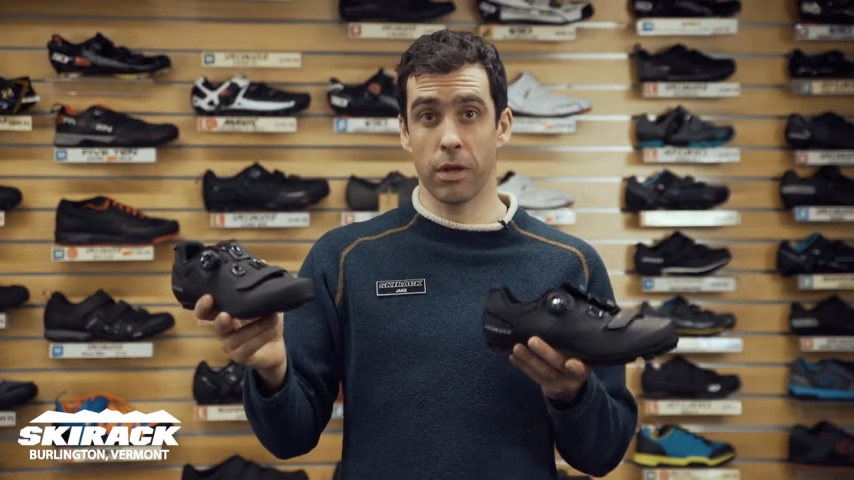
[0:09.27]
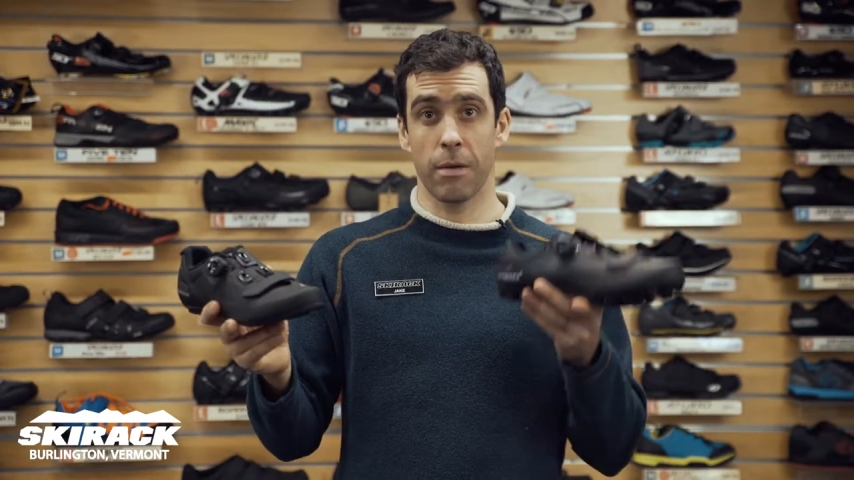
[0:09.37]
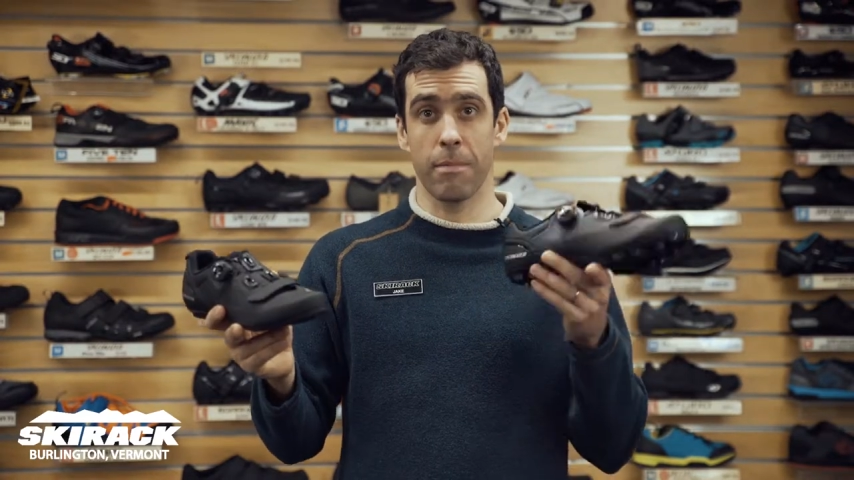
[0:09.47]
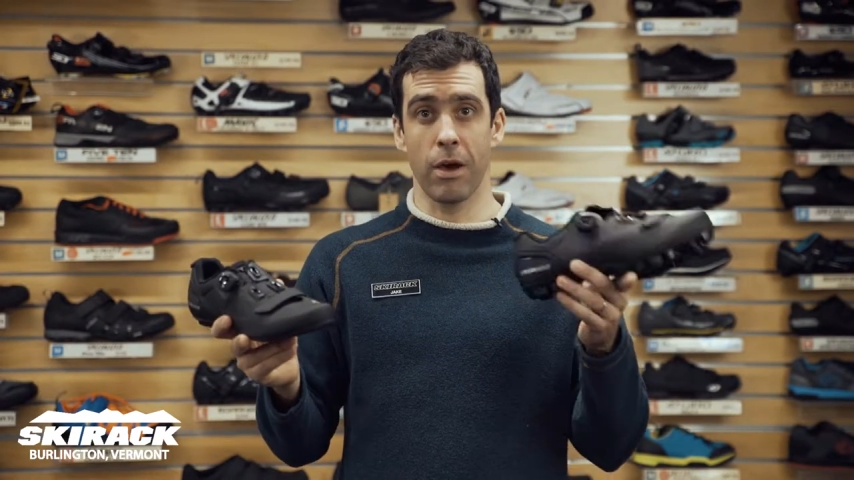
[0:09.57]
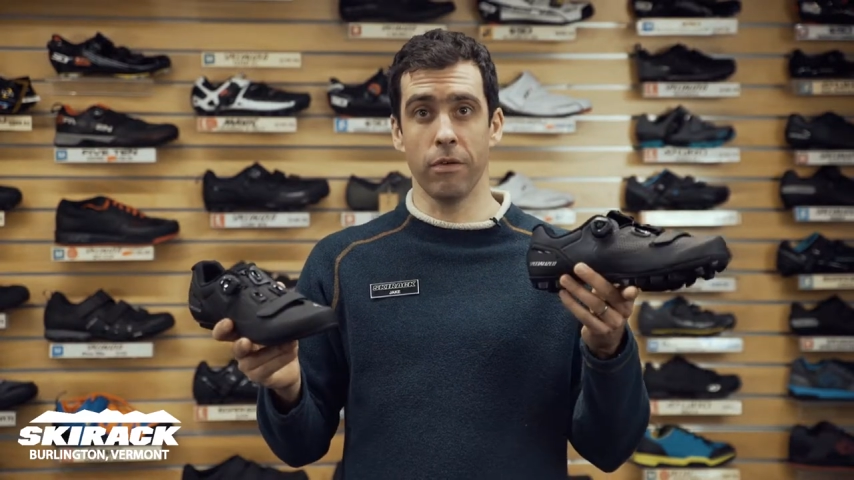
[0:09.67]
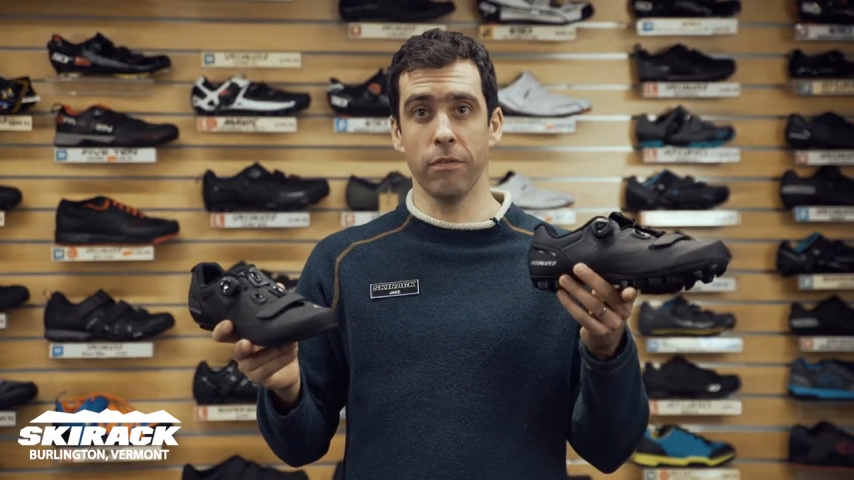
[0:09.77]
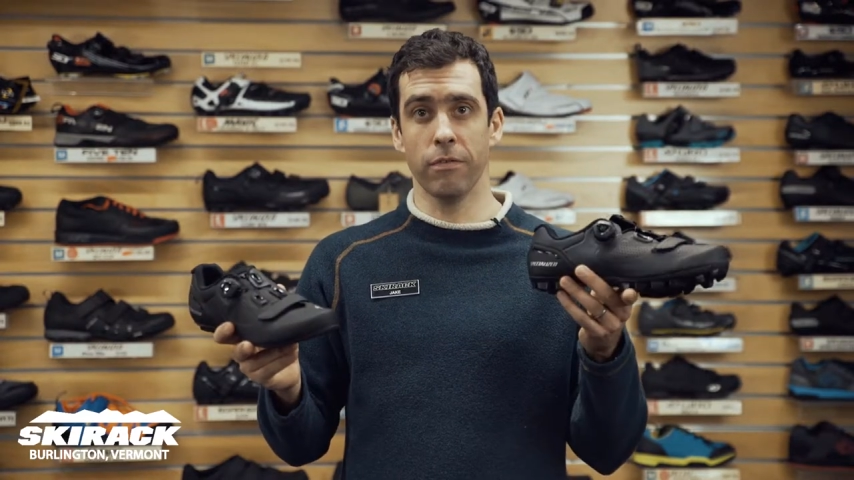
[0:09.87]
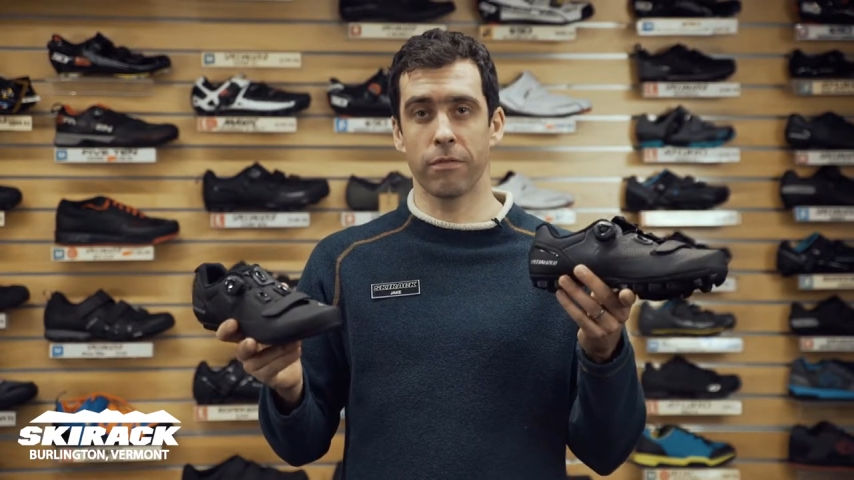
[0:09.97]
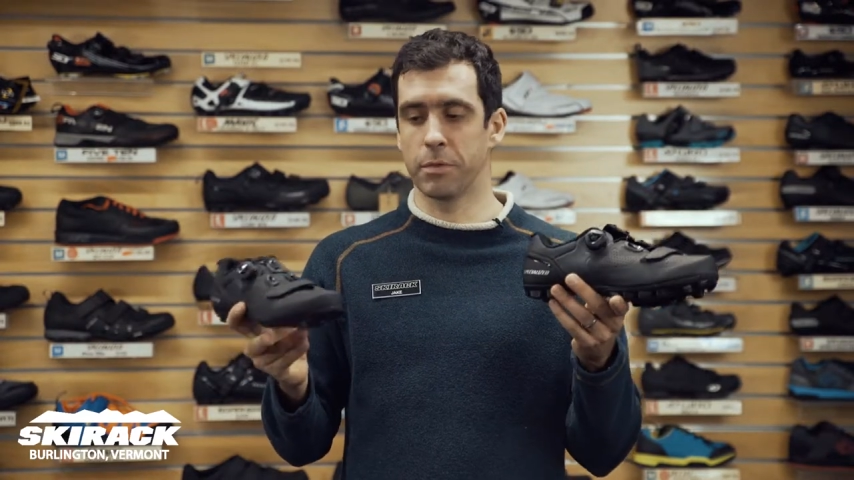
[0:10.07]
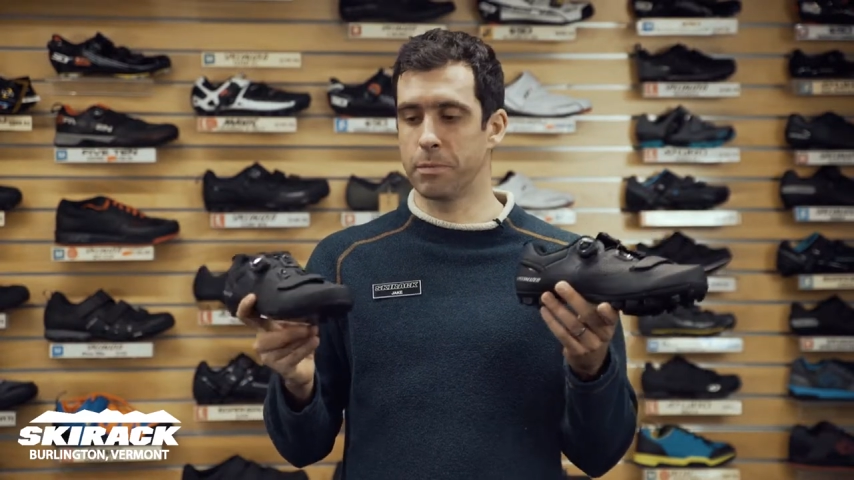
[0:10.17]
and mountain
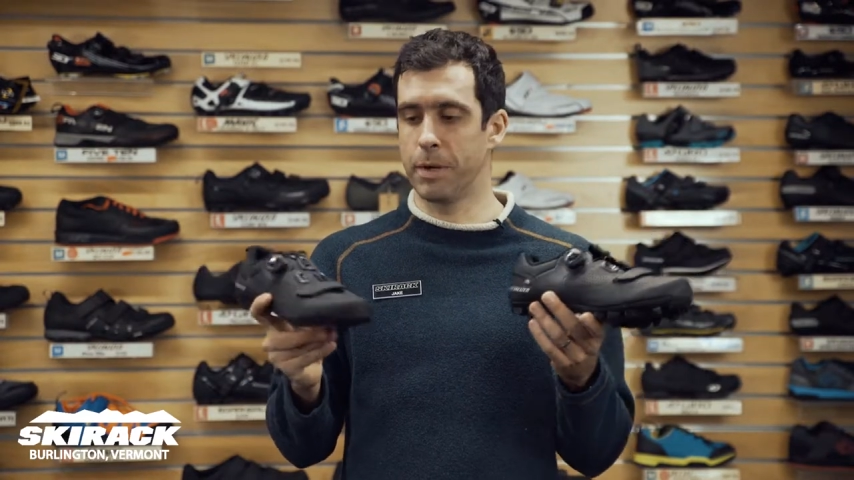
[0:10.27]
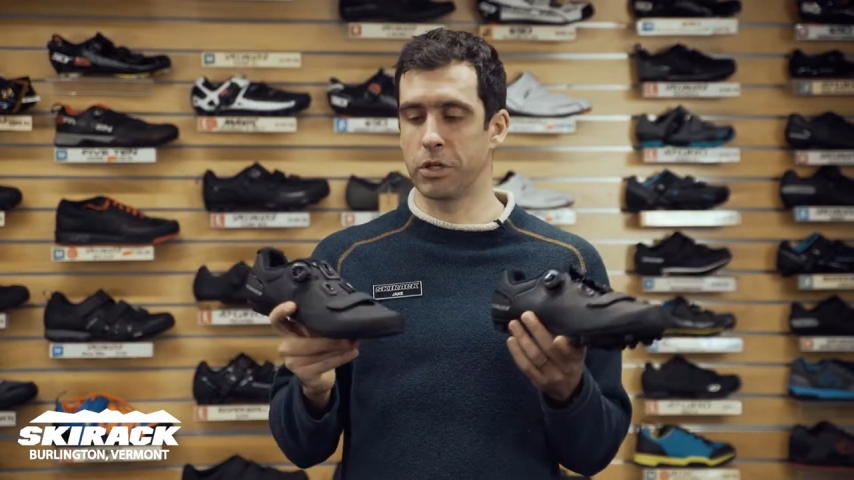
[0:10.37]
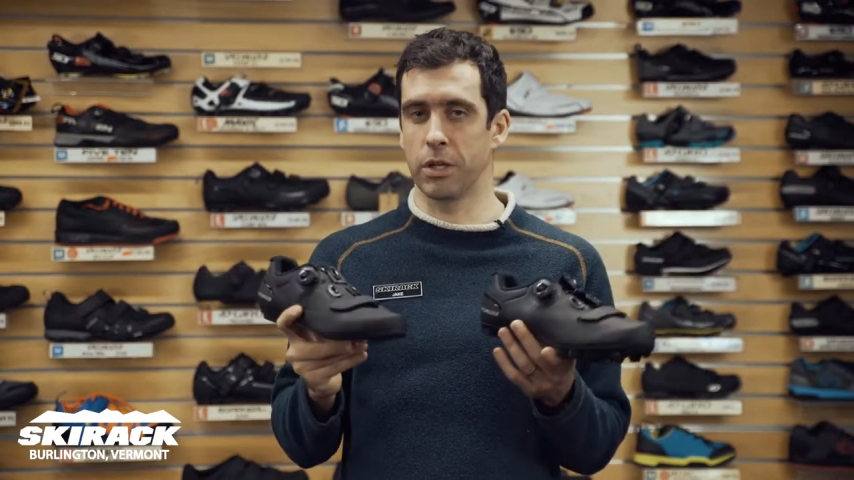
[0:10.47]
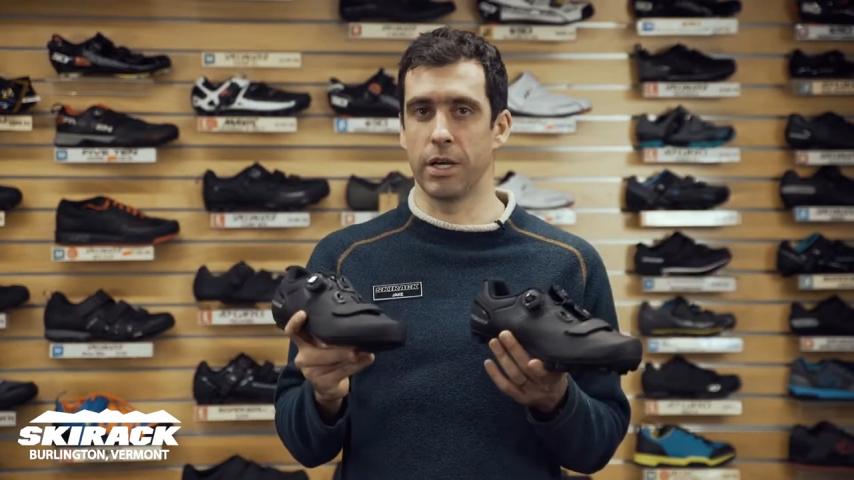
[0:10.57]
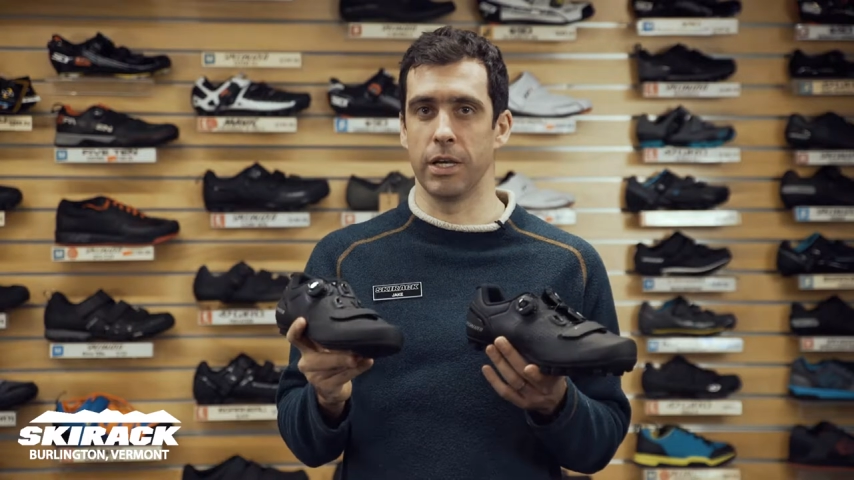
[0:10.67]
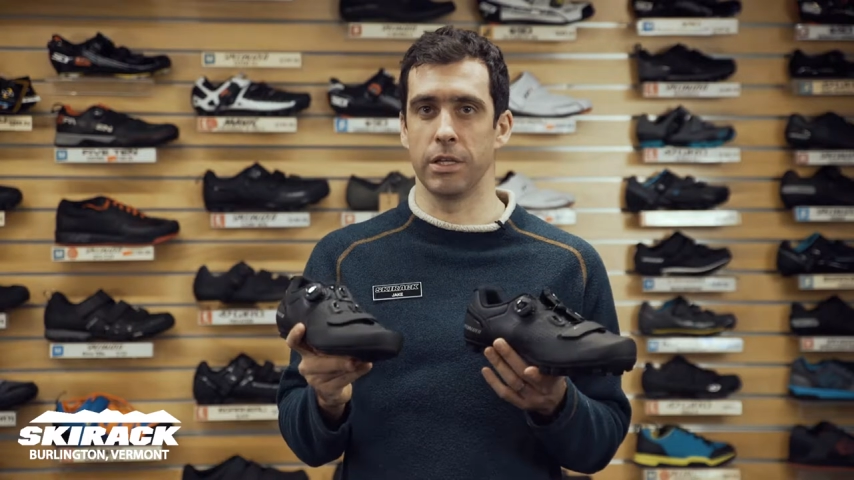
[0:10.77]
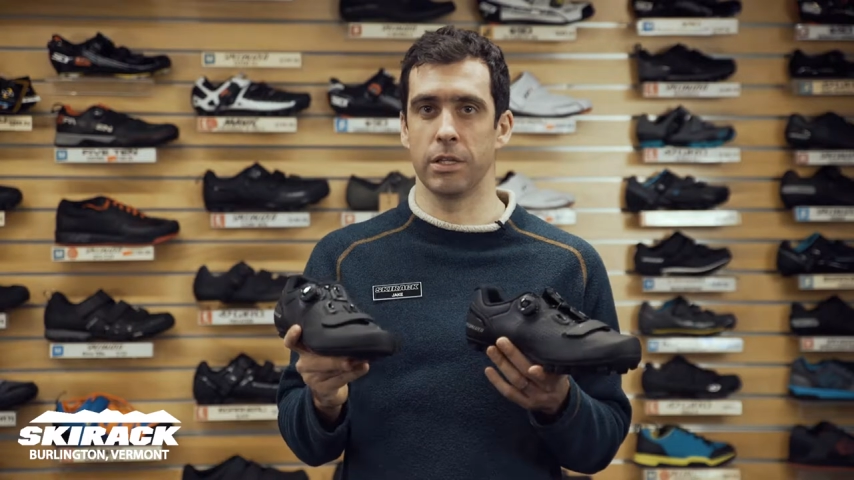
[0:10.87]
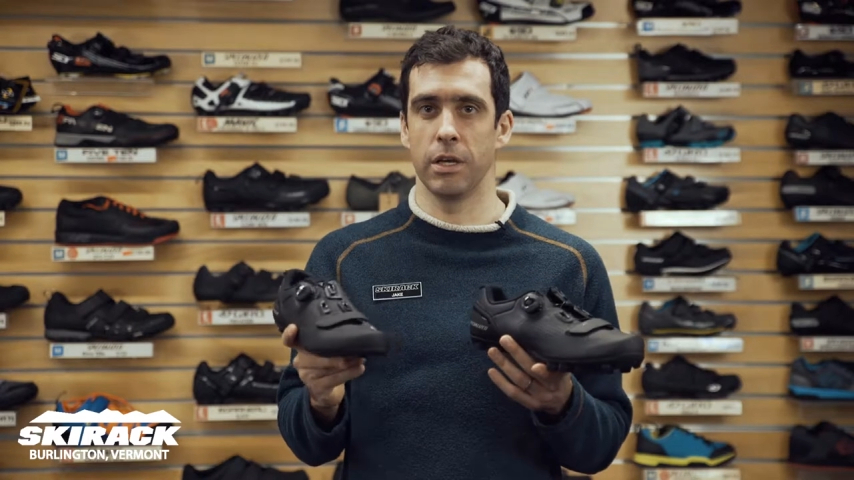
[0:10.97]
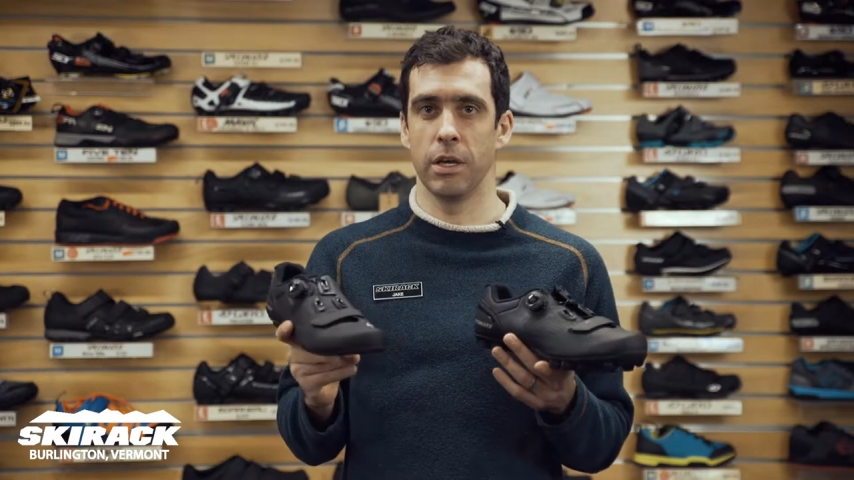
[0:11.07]
from Specialized.